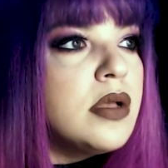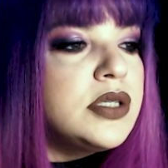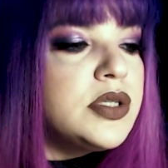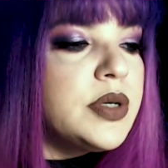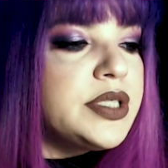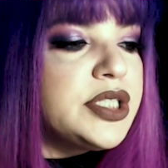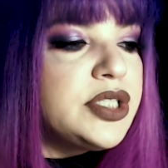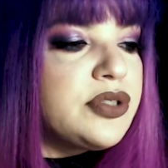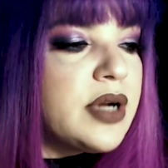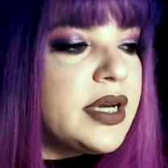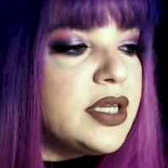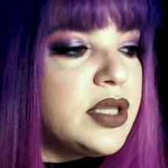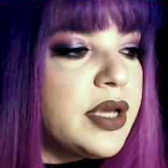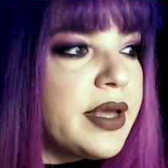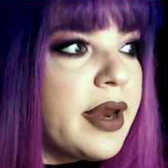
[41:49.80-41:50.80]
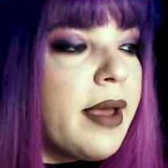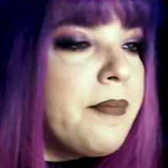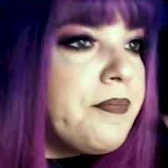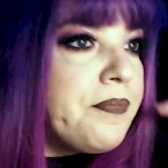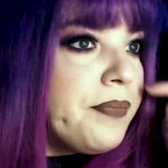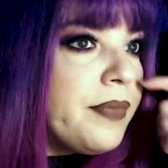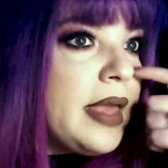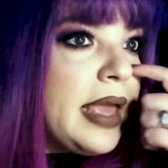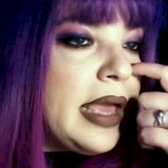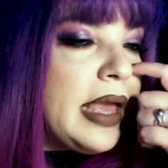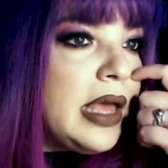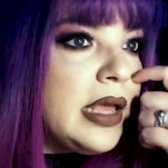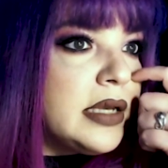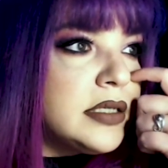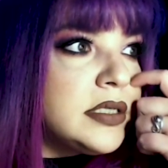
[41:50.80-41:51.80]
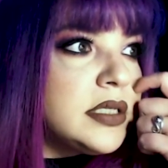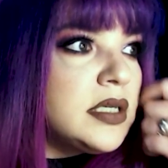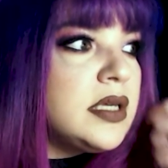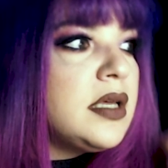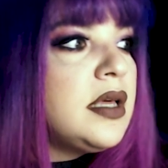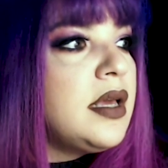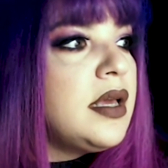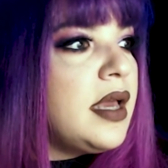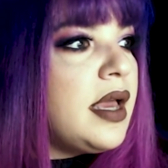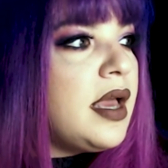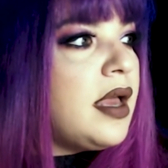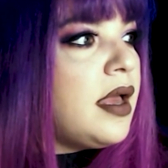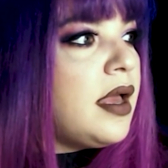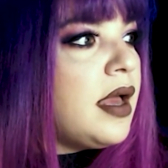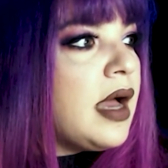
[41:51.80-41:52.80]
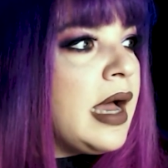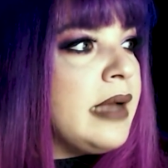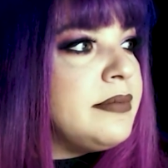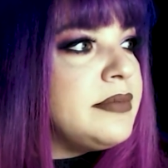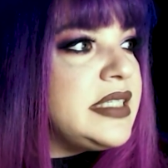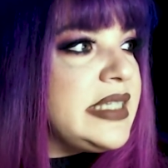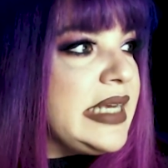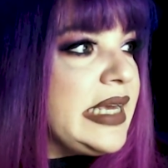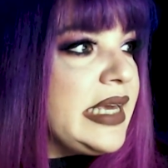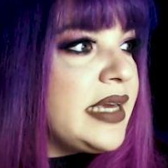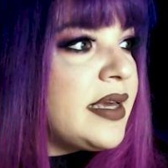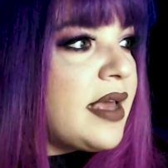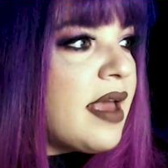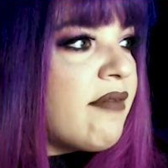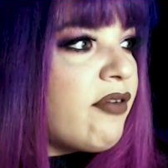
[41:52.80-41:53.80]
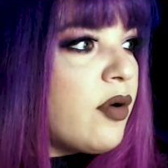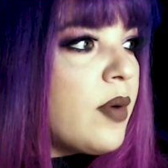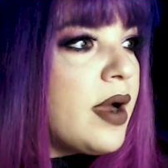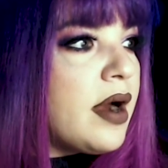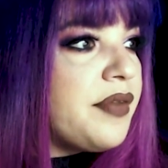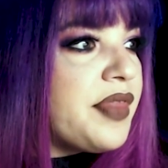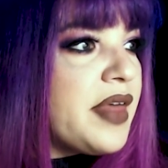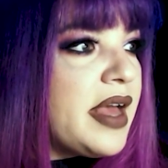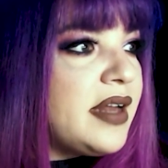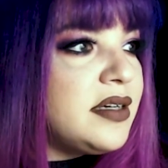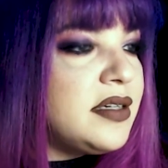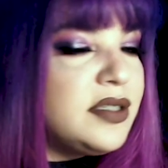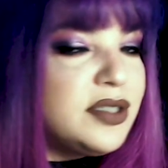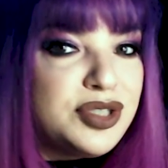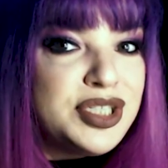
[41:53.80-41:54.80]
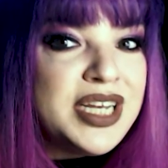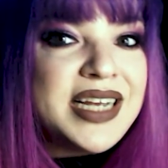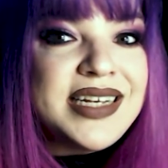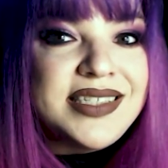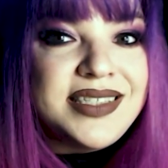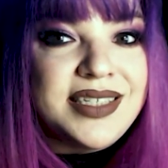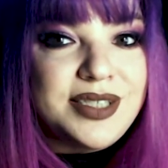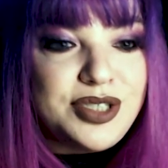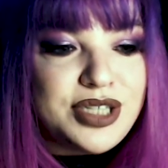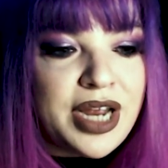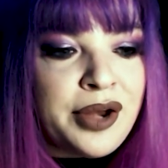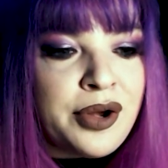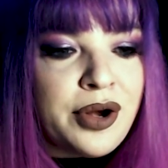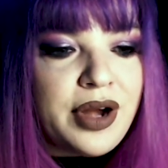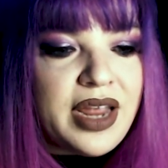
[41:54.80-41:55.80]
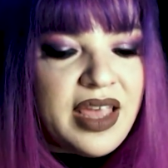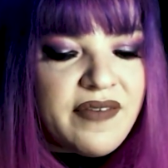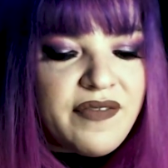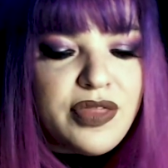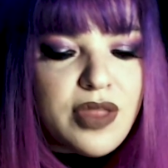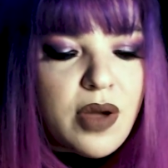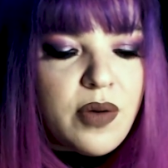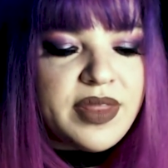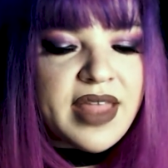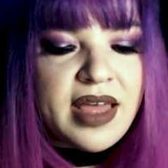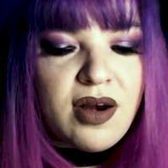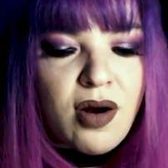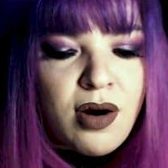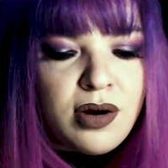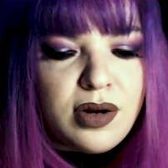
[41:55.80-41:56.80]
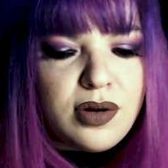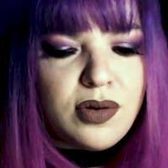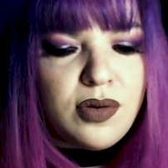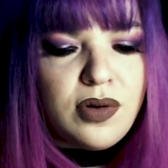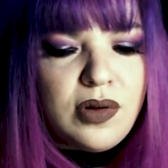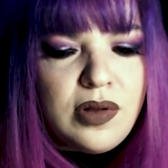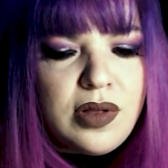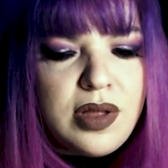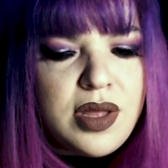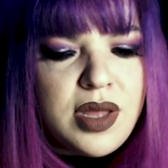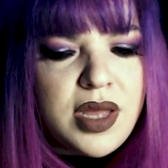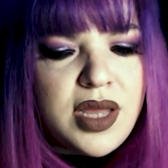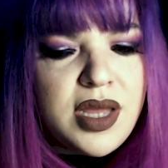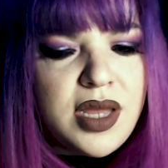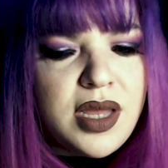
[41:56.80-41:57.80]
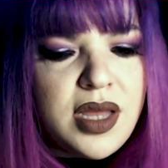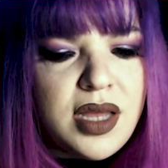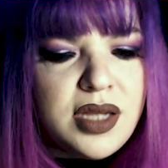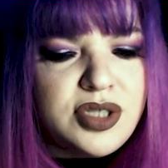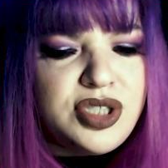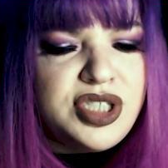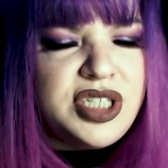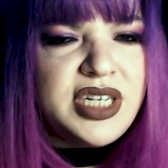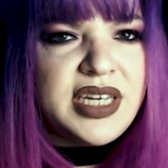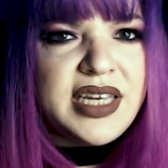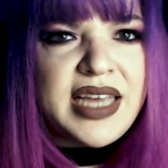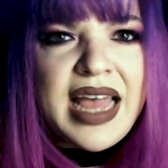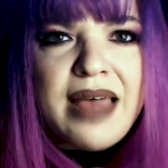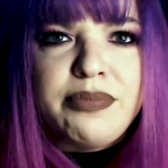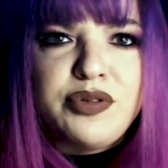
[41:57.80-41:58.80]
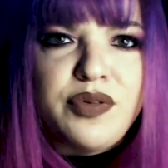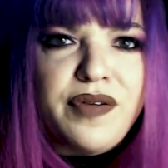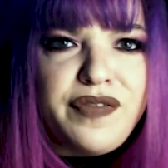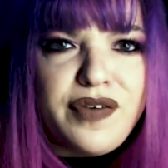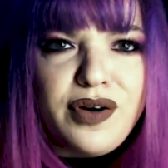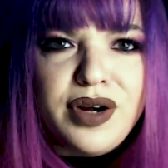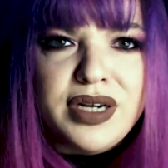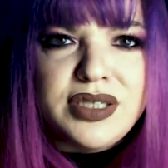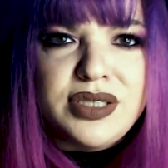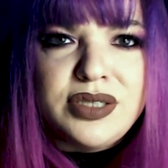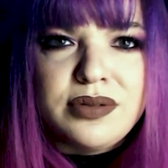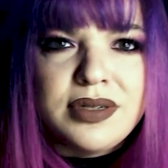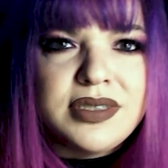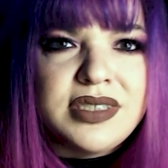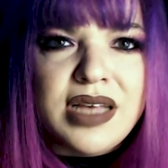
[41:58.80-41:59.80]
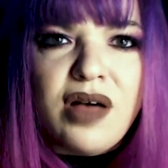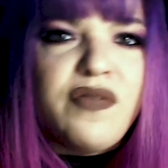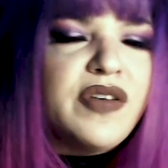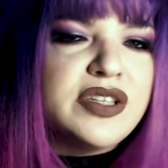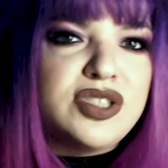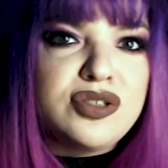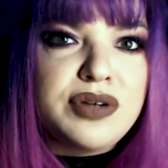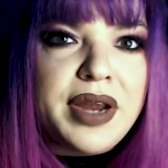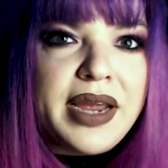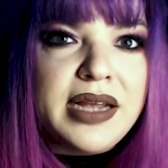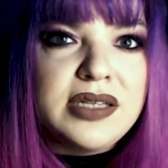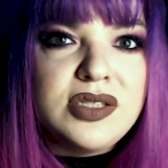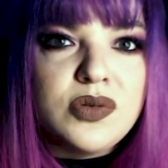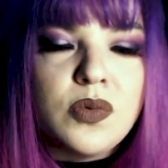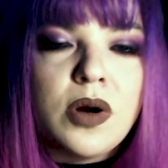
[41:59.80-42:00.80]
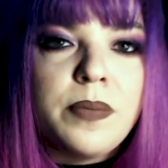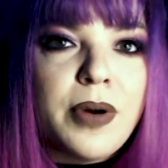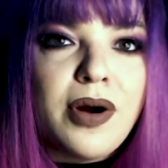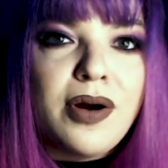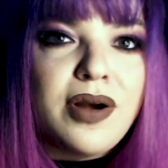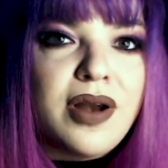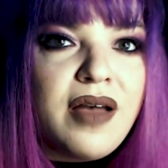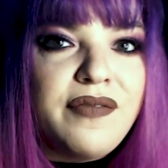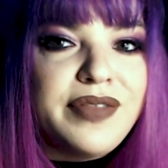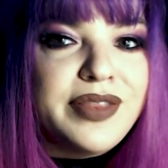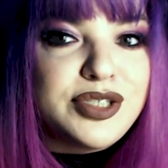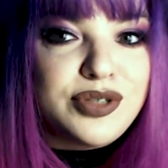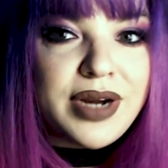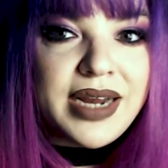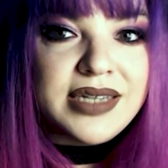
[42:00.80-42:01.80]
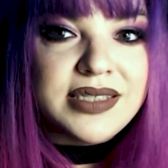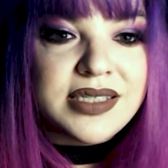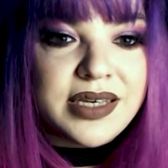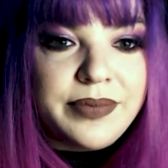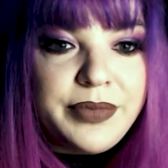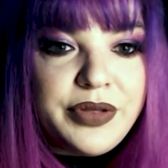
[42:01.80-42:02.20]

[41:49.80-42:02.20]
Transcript: So I just tried to look it up, and I'm seeing everywhere that she is cisgender, even though in that article, she kept referring to herself as trans or a part of the trans